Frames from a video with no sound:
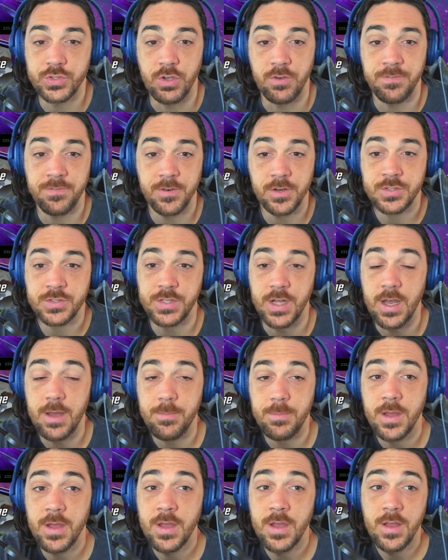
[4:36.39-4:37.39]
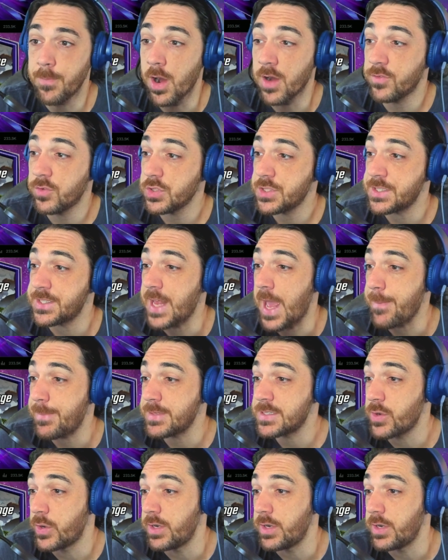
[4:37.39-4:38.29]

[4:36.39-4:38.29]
So first up, Marvel Snap is